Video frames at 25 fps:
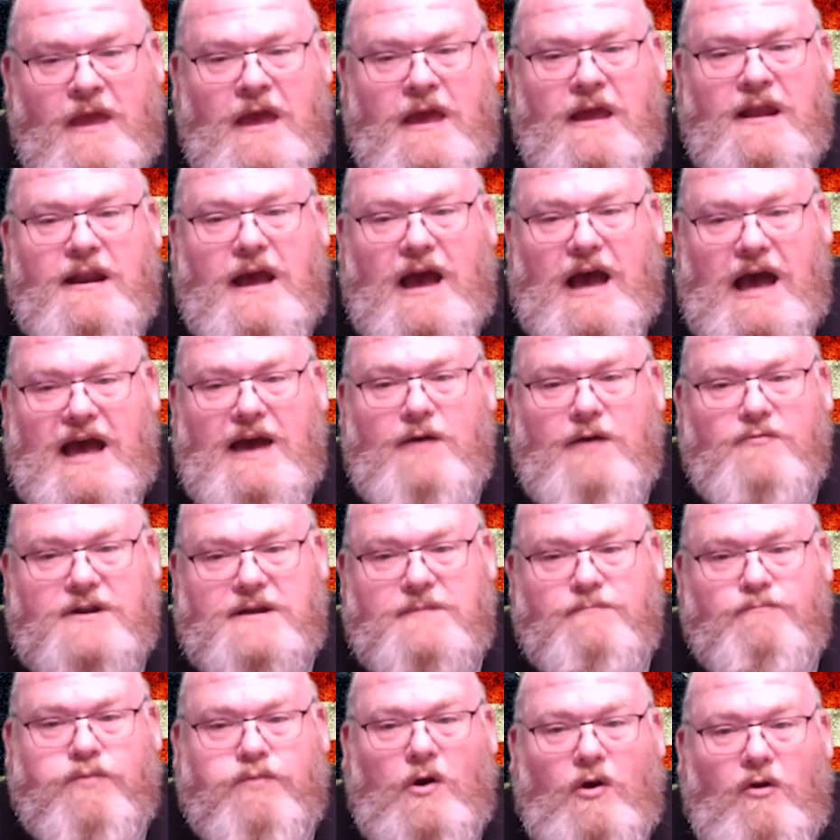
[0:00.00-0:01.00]
Now, I would
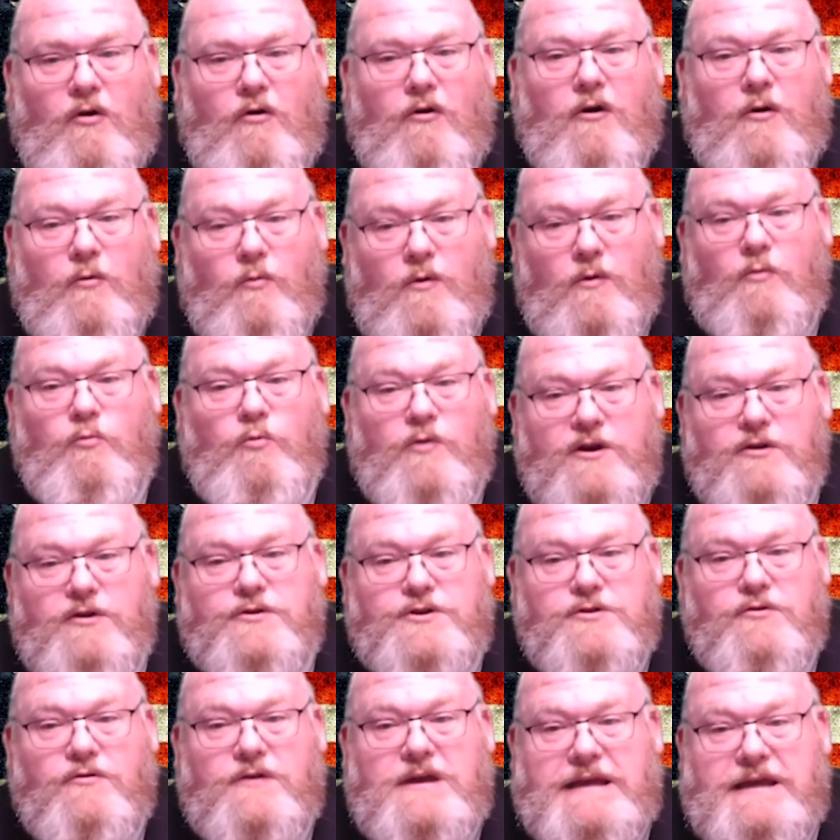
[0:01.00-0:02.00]
implore what we're
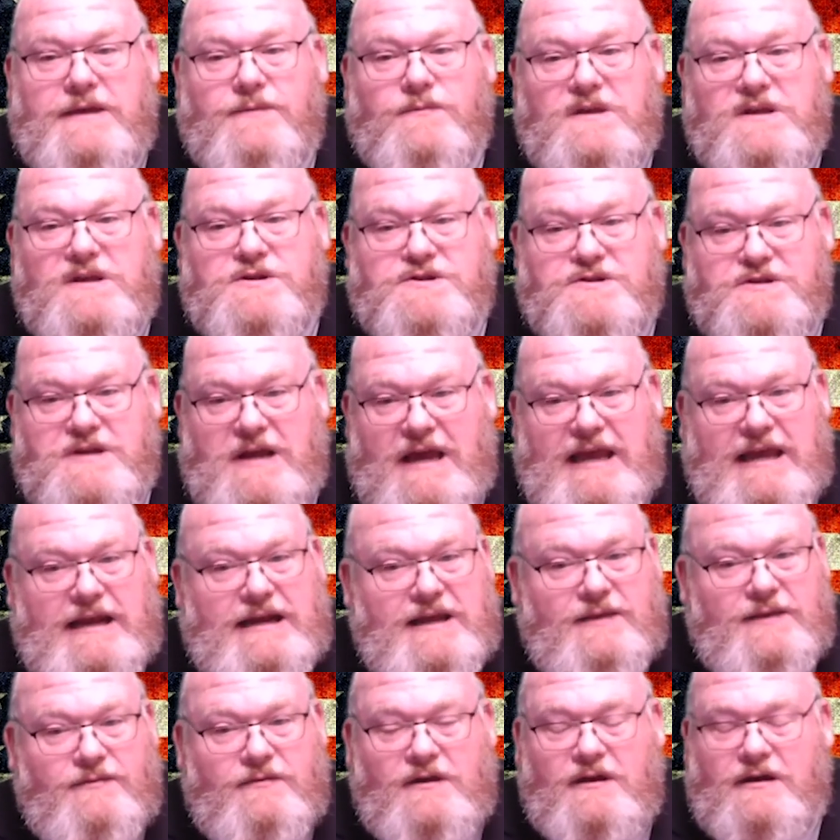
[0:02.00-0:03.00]
doing in this
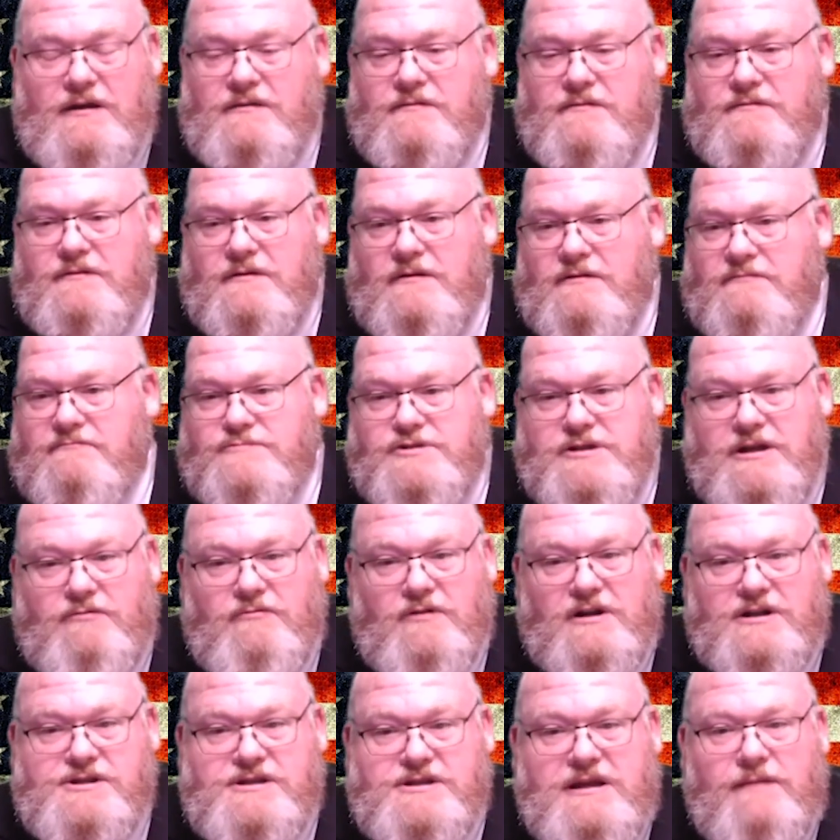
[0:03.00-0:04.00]
state, and the
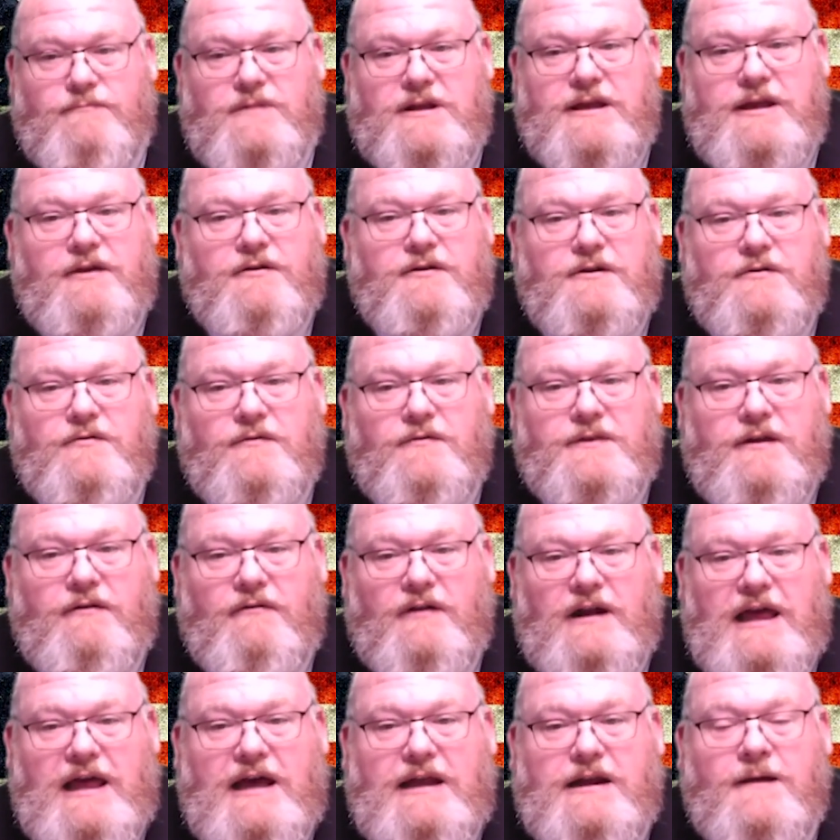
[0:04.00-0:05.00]
General Assembly here in North
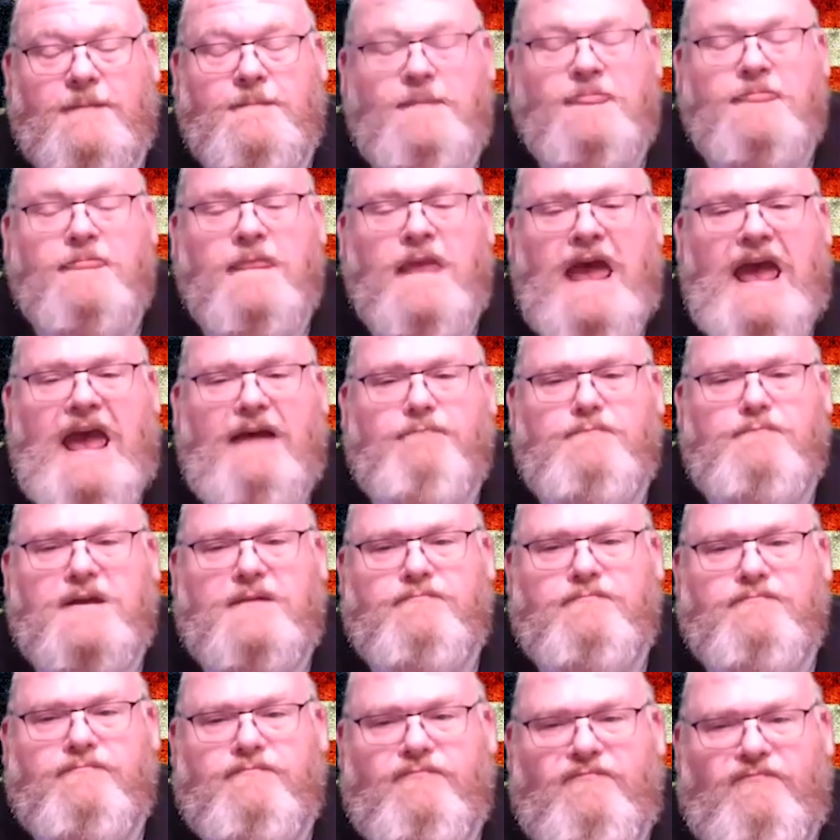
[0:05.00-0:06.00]
Carolina have
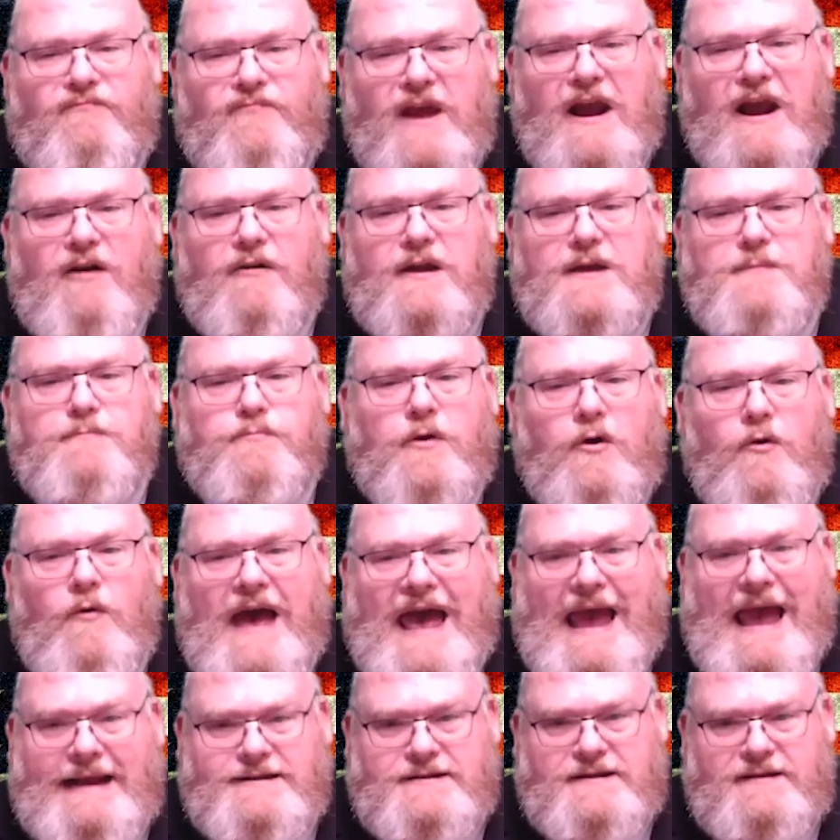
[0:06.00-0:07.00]
been very
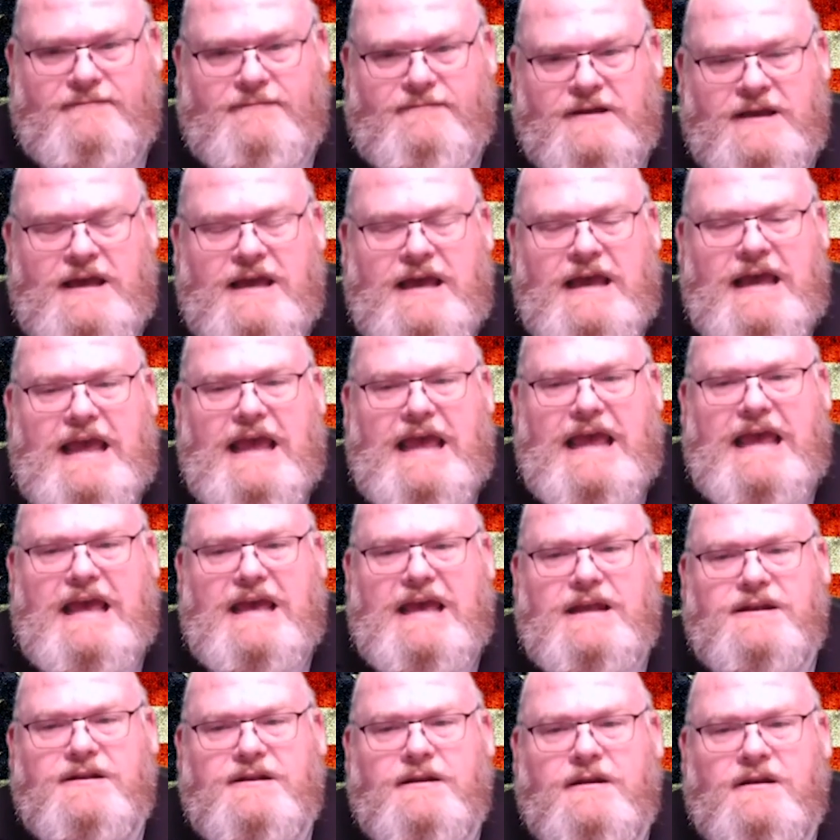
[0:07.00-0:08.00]
proactive
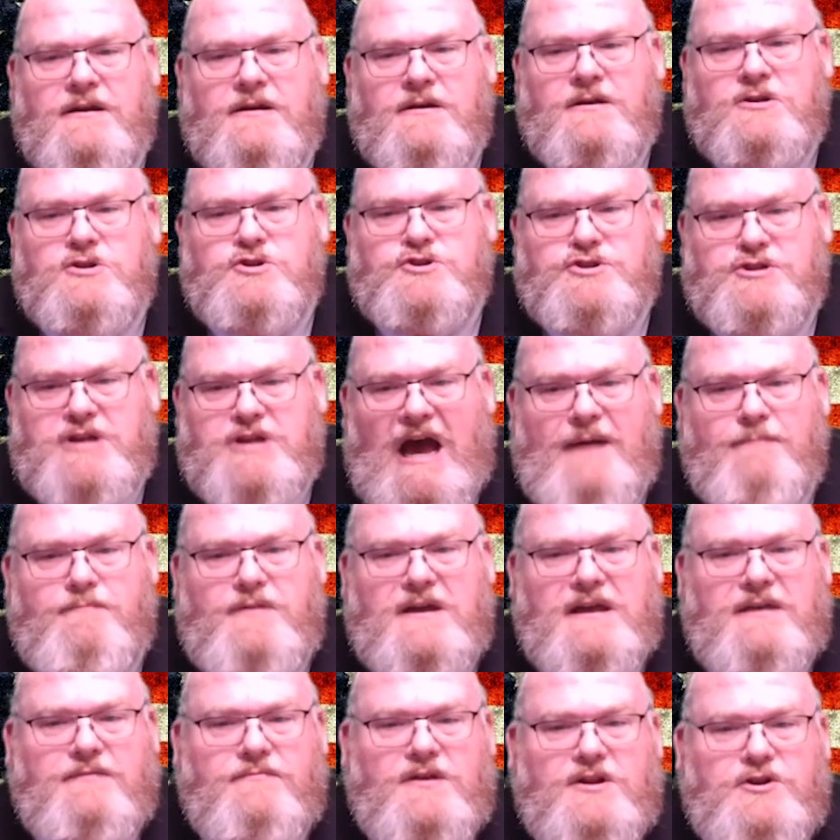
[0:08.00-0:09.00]
in
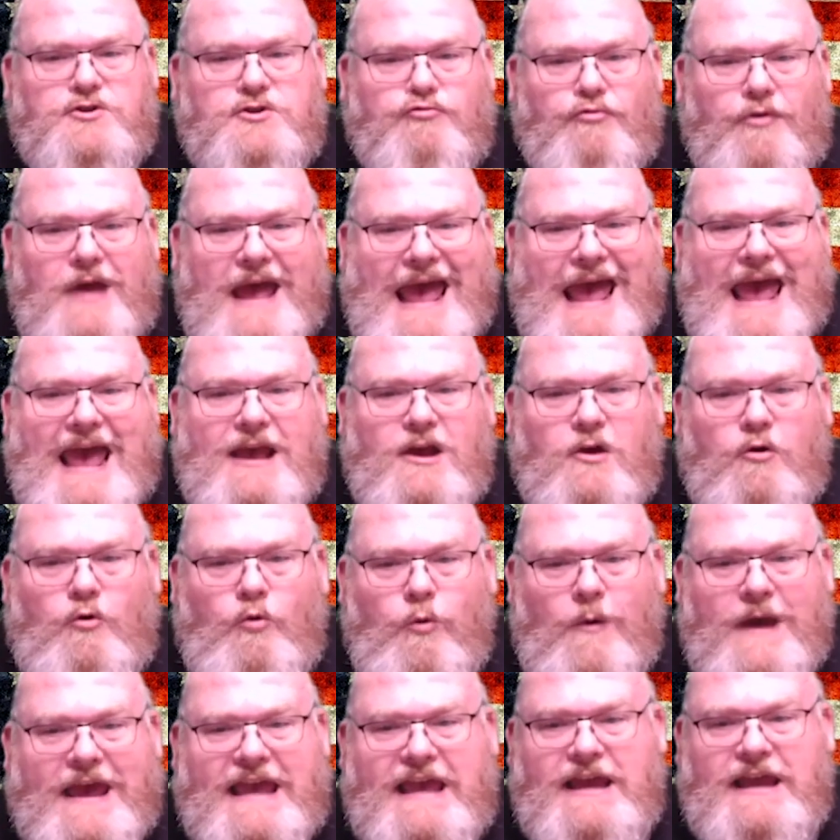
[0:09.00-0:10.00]
stopping the drag
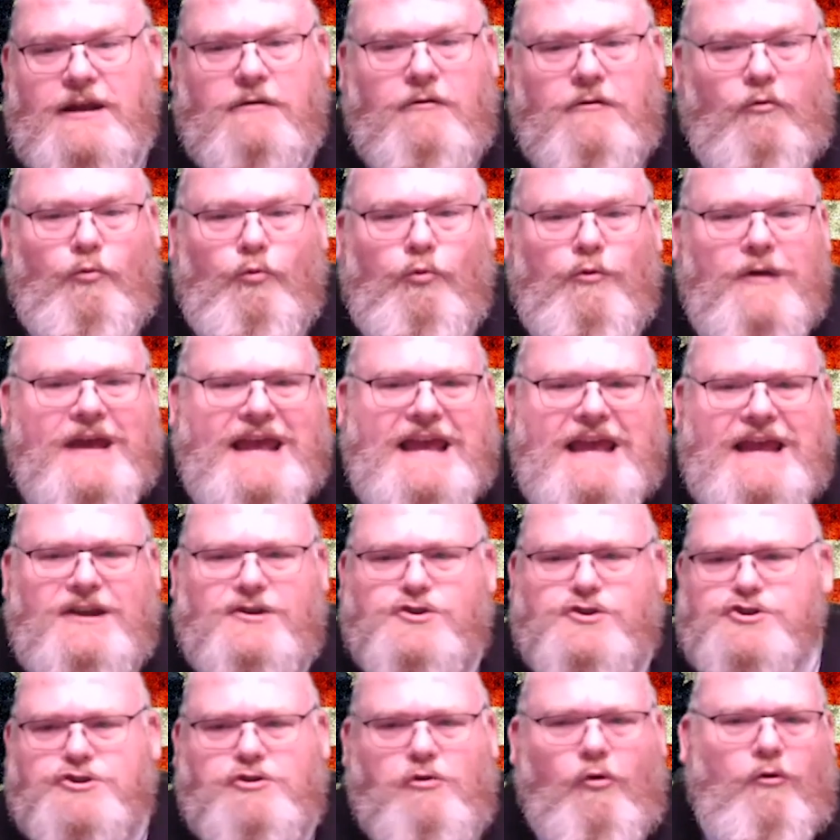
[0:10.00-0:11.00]
queen
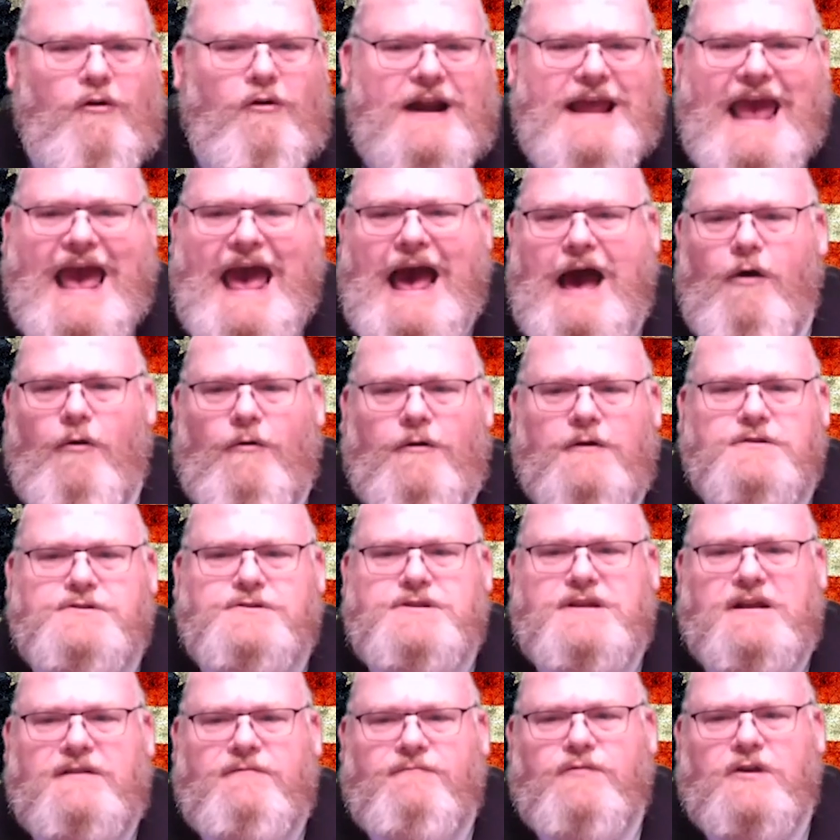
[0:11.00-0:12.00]
read story
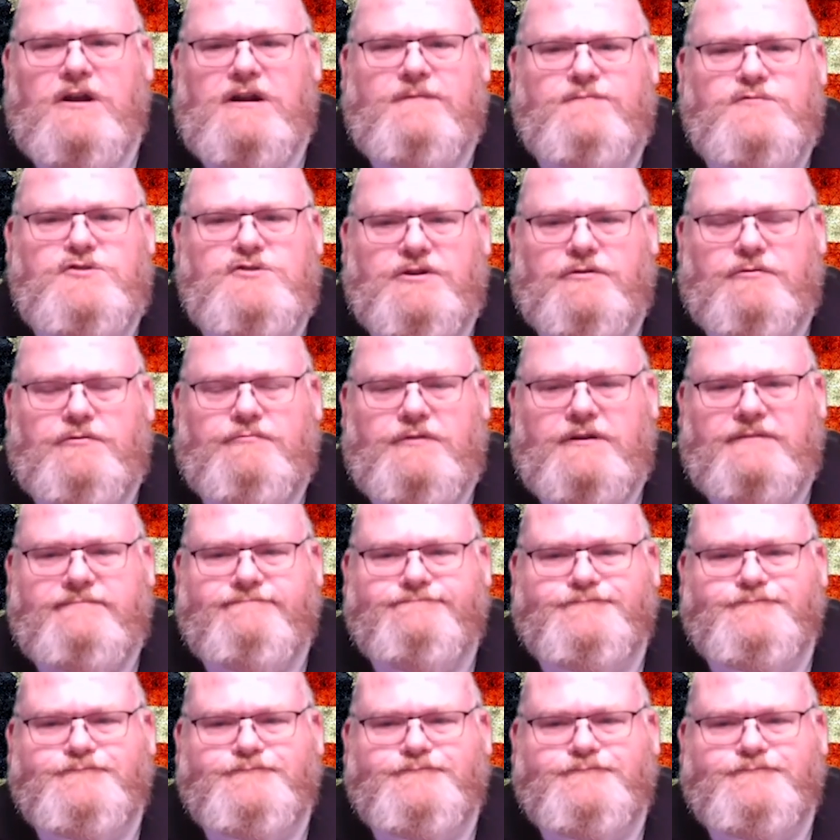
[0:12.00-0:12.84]
hours in front of children.